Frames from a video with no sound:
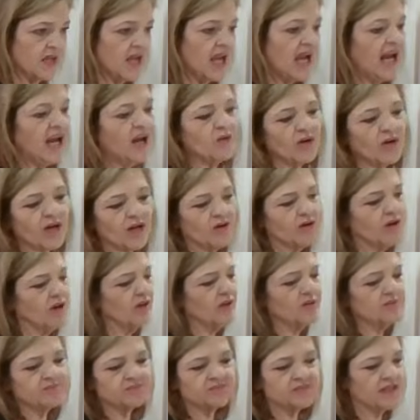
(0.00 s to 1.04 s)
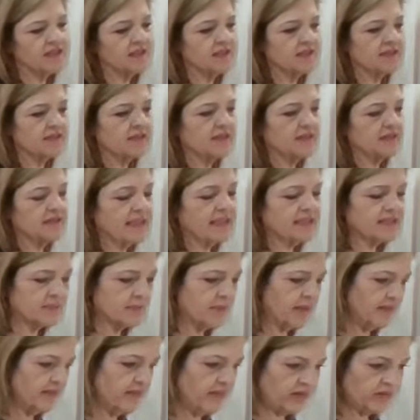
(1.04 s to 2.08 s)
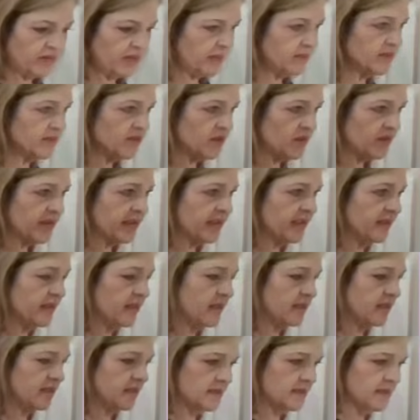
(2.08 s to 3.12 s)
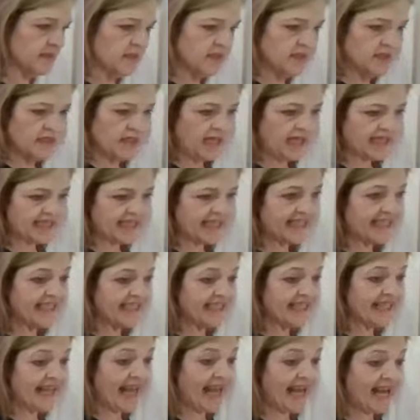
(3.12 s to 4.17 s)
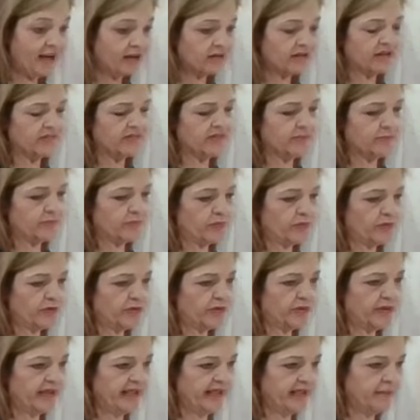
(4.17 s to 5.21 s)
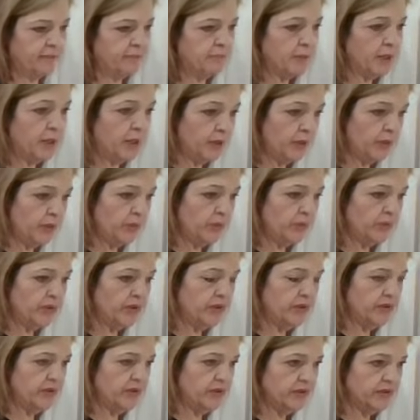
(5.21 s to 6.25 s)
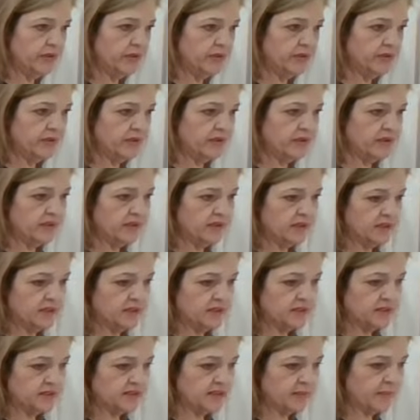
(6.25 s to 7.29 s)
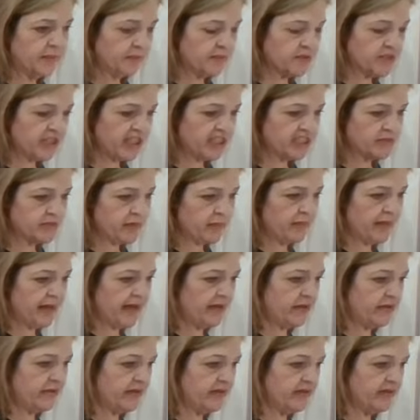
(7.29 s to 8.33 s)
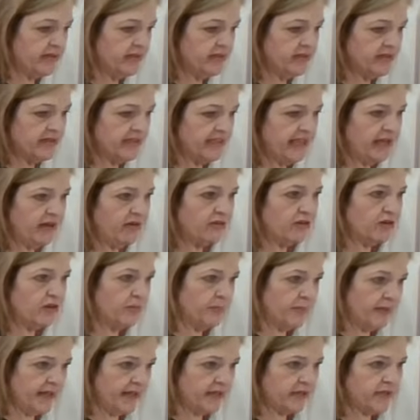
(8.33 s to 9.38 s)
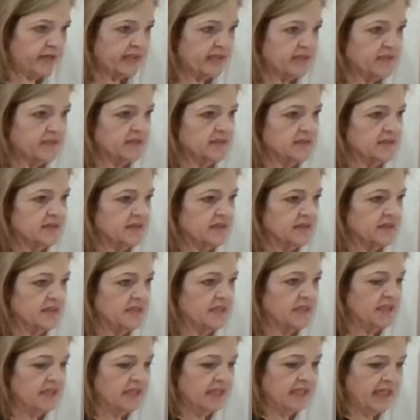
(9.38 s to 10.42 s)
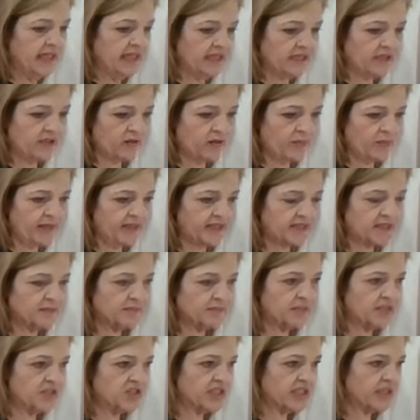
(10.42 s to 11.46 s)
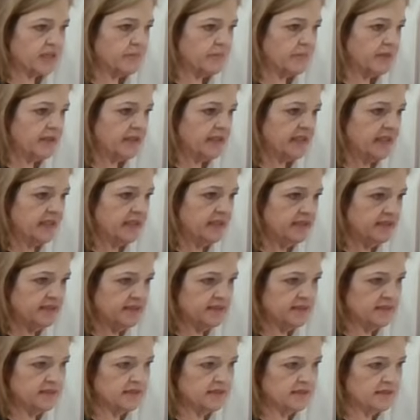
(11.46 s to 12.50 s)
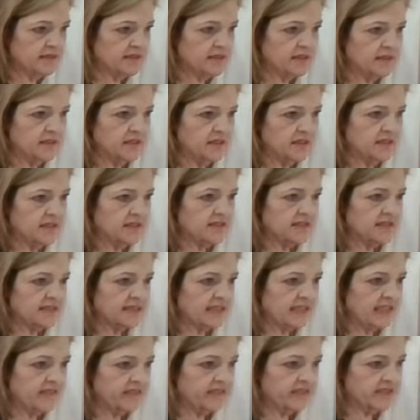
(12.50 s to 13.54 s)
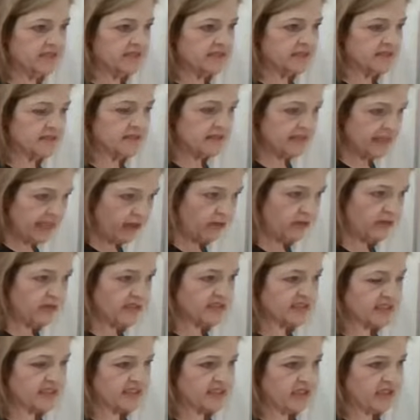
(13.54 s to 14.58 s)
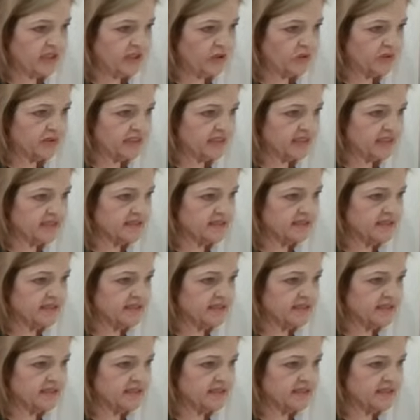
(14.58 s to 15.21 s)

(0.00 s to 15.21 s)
Oh. That's my fault. I'm sorry. I got to get out of embroidering mode to be able to change my pattern. Now I'll go to pattern and I go back to my chicken body, save it. Now it's going to hold it.